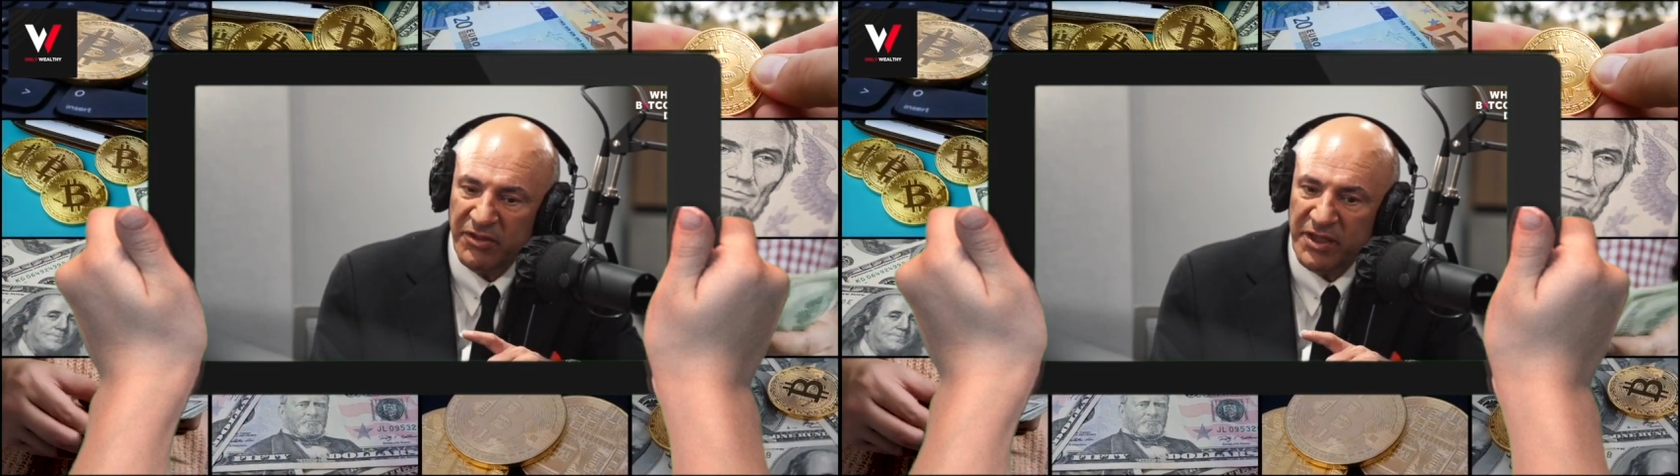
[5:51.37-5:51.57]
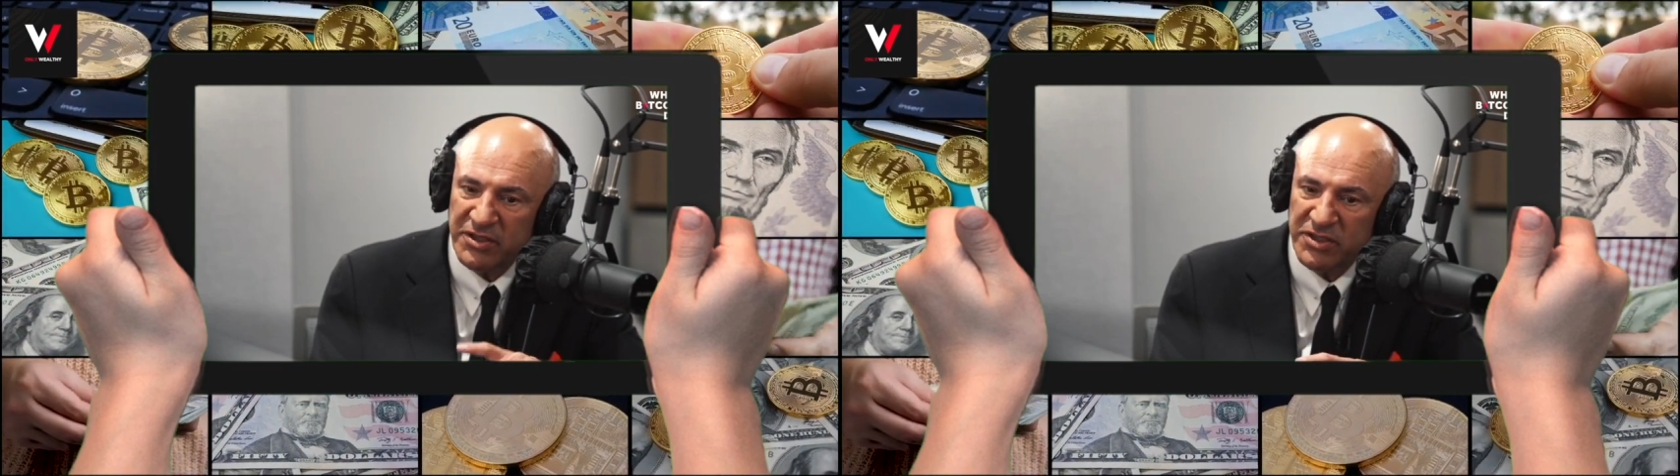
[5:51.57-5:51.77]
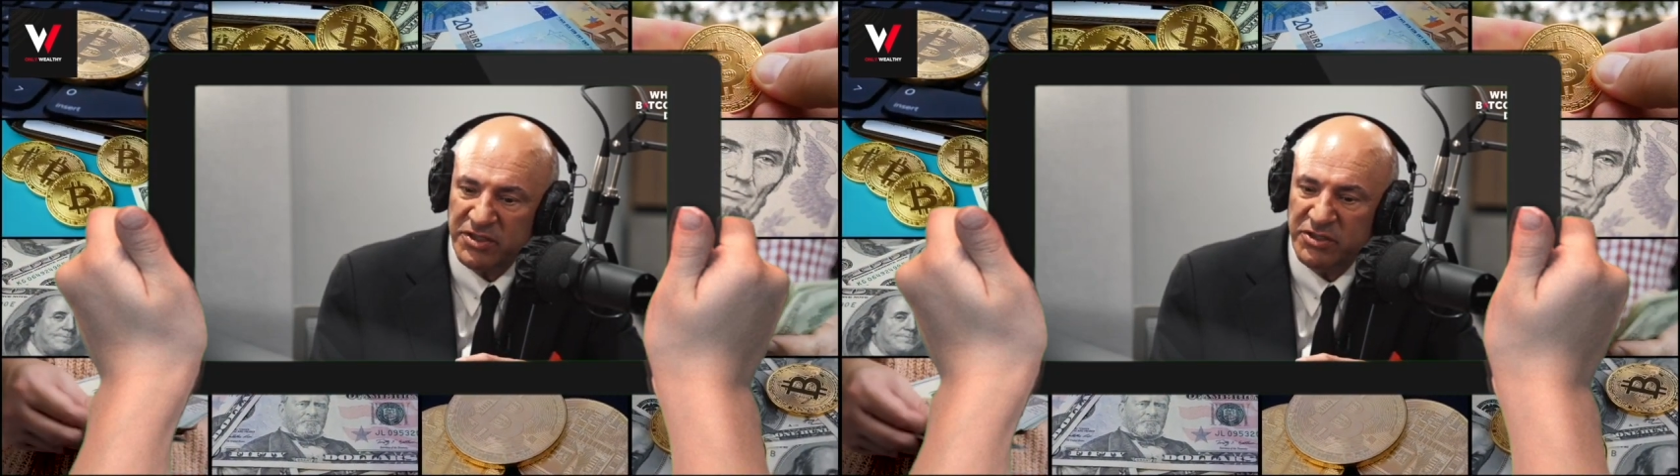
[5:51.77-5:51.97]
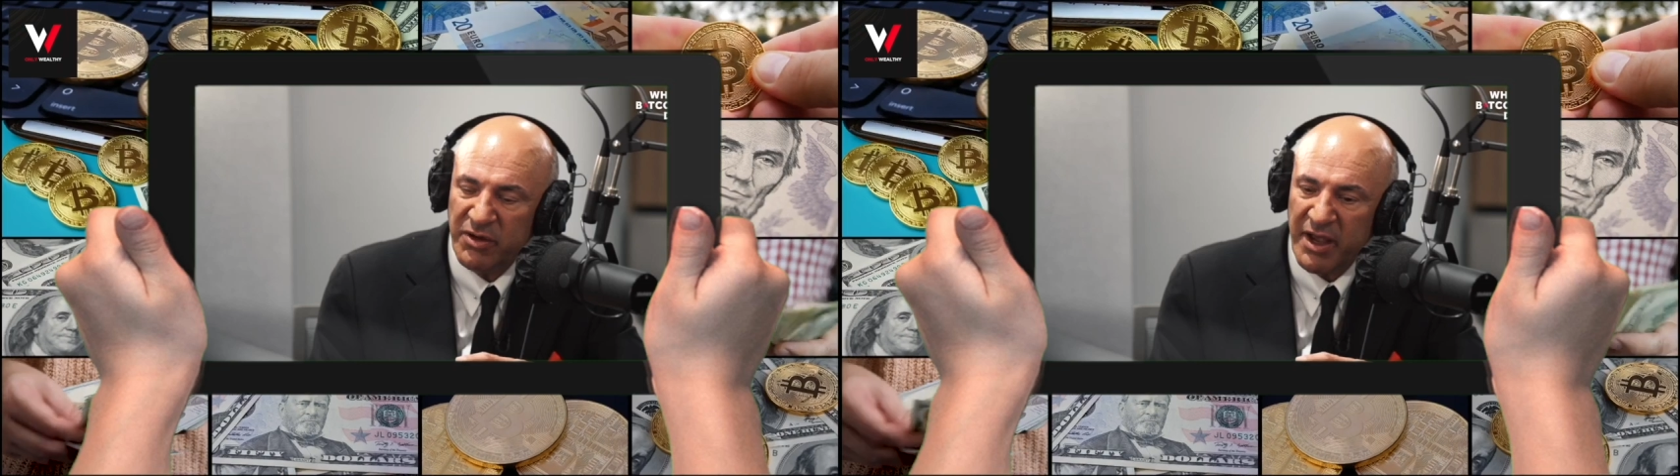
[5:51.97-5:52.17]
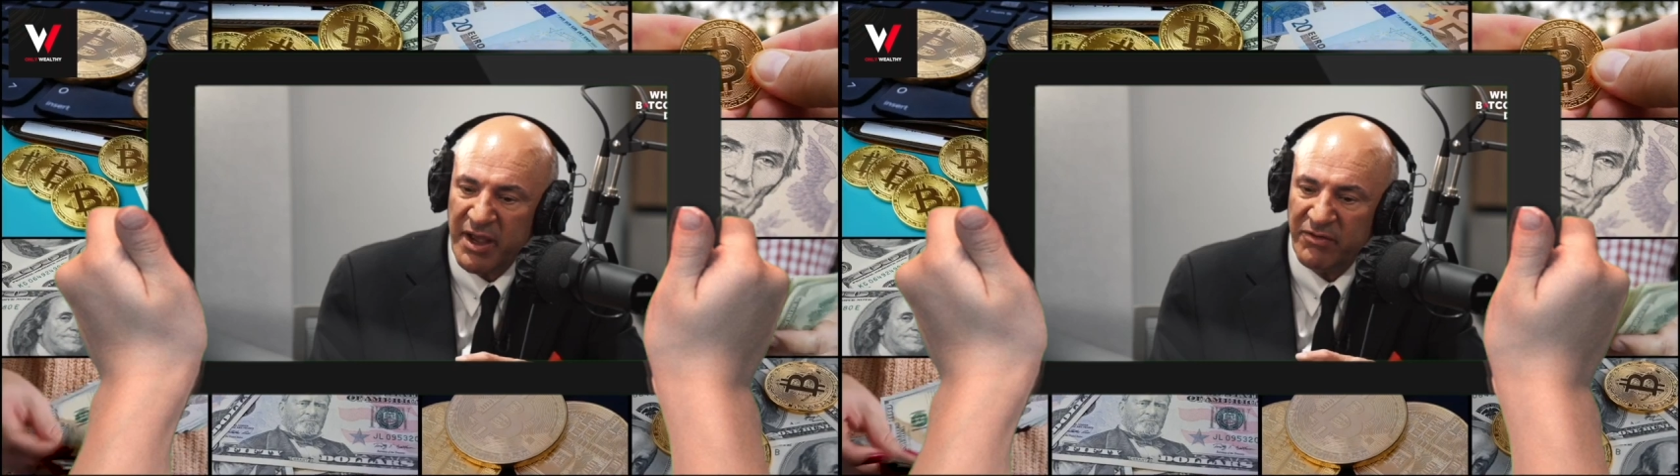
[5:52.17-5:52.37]
thesis you
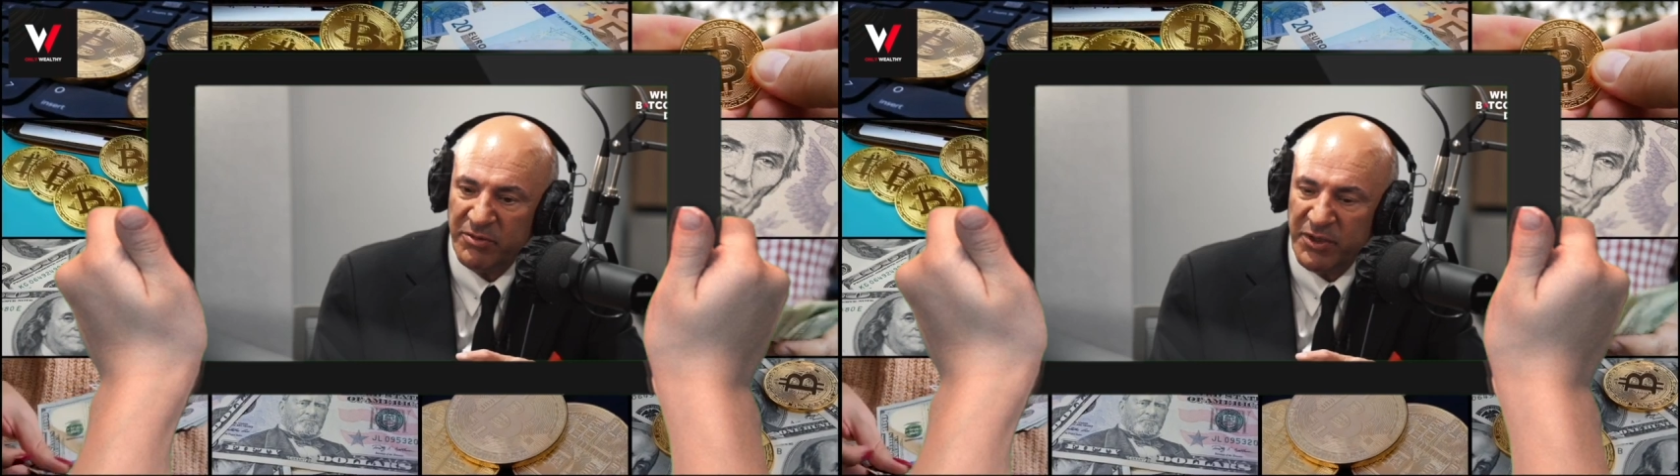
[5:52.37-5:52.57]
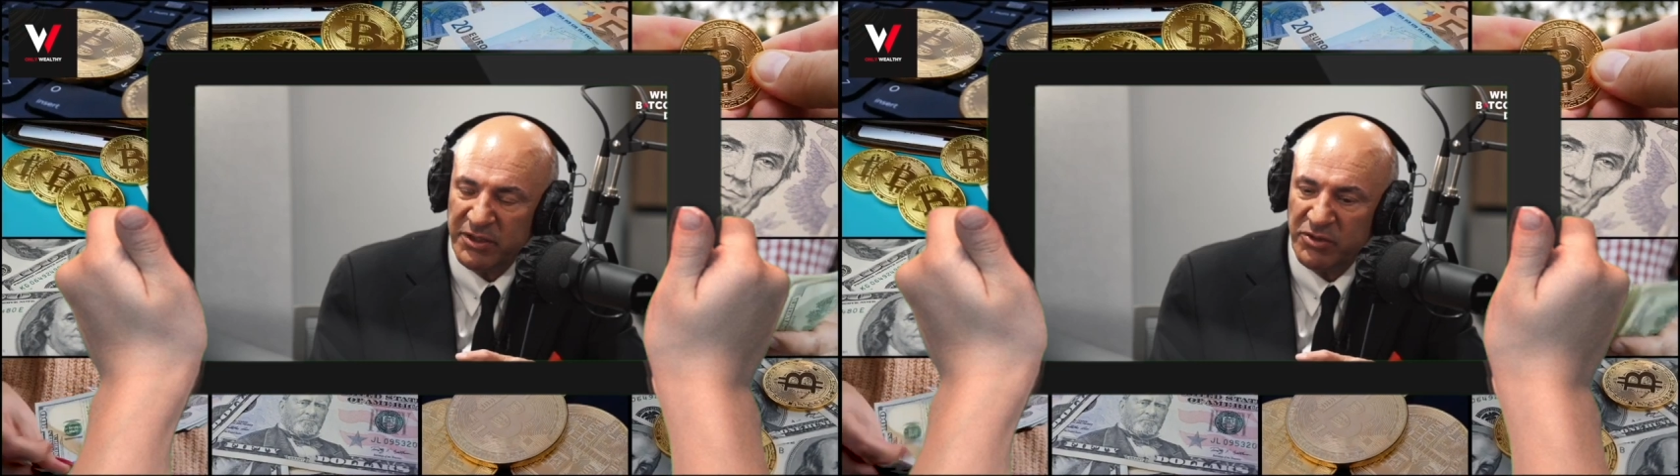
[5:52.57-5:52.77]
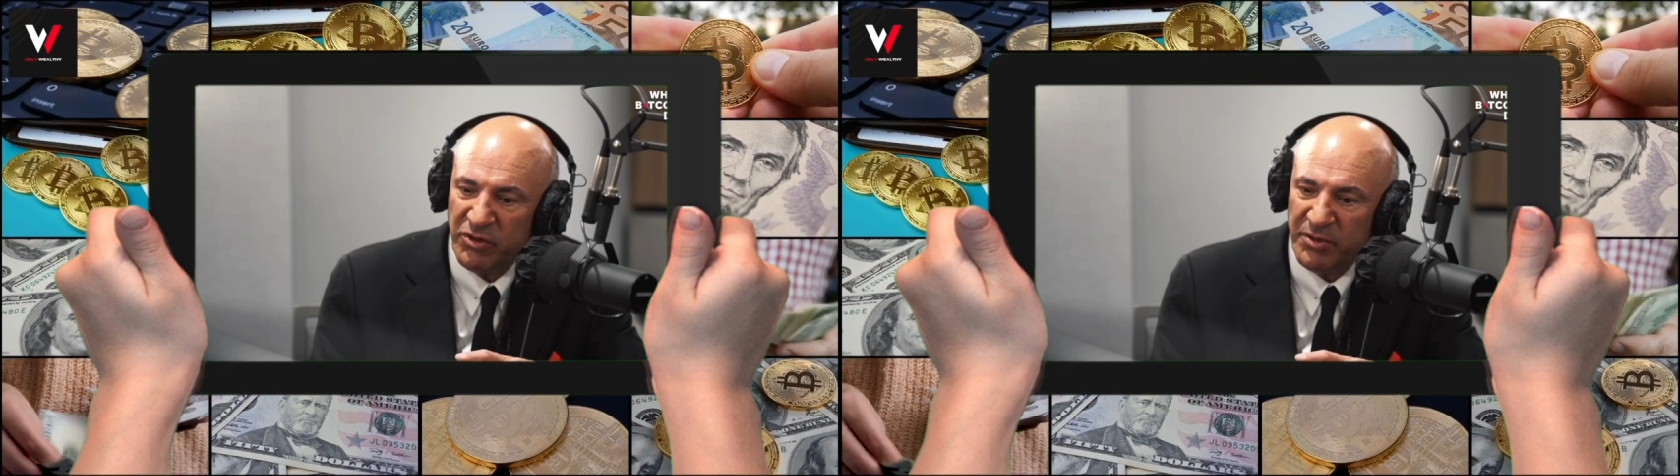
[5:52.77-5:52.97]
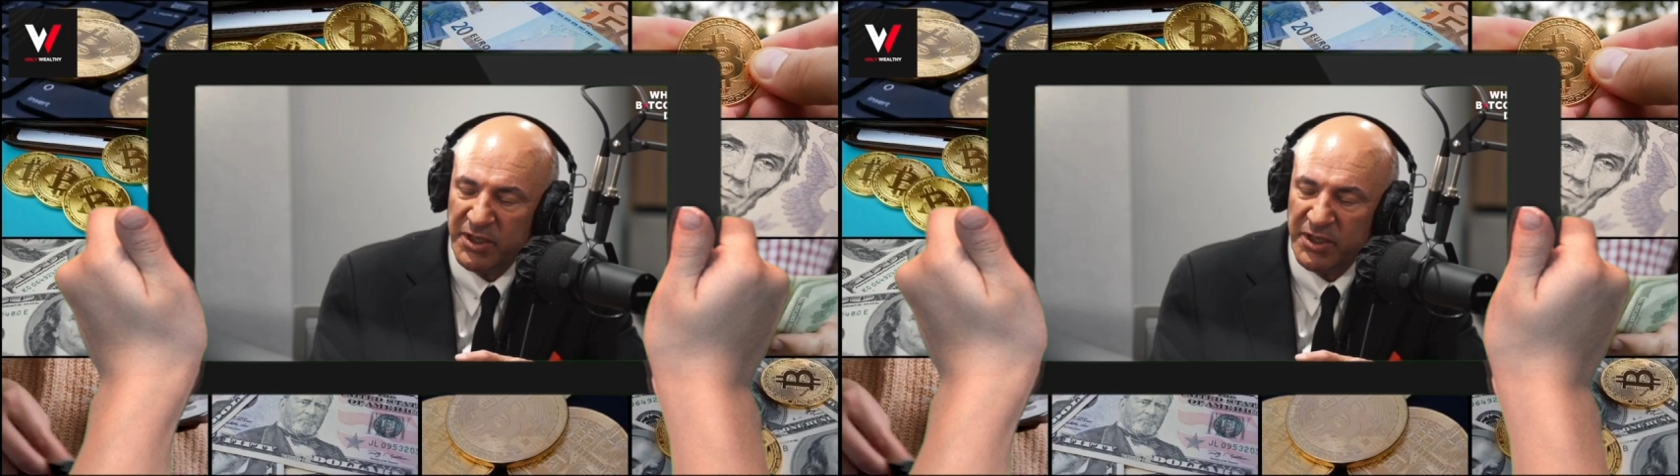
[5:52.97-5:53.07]
have on Bitcoin,